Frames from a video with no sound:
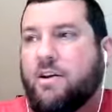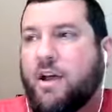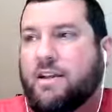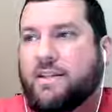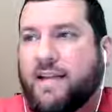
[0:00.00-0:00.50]

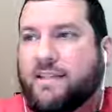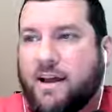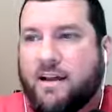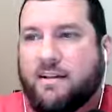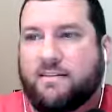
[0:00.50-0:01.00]

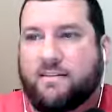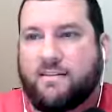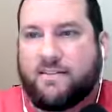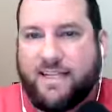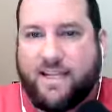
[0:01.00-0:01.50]
TikTok's
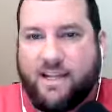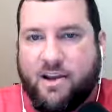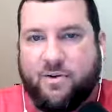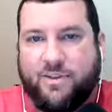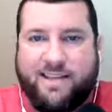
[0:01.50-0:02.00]

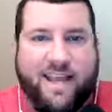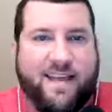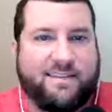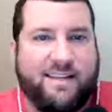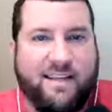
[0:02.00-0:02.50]
CEO is the
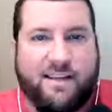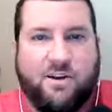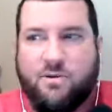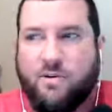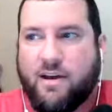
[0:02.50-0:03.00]
ex
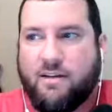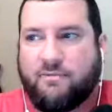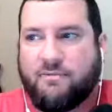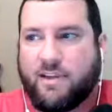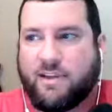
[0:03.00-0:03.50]
CEO of
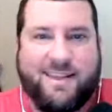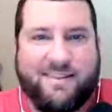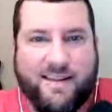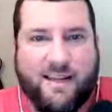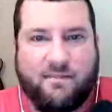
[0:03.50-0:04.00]
like
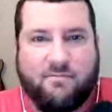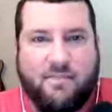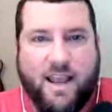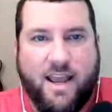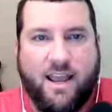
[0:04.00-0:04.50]
Disney,
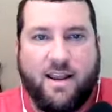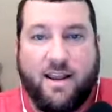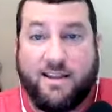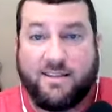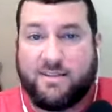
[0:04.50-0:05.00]
and
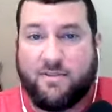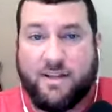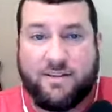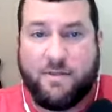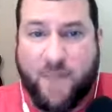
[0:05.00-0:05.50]
he's
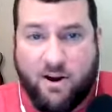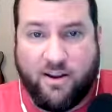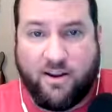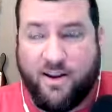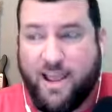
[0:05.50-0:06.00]
an
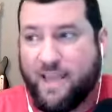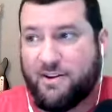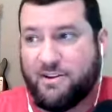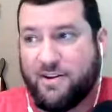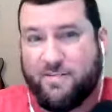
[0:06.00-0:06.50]
American, and
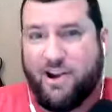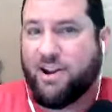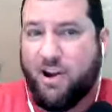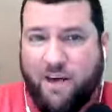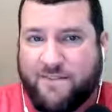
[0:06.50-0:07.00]
there's an American
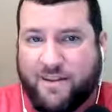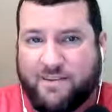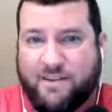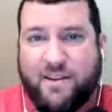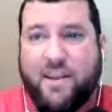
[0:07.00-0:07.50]
office
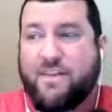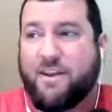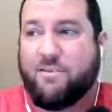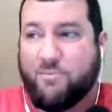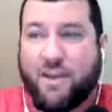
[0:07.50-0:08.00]

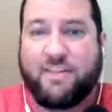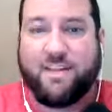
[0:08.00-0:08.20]
that runs a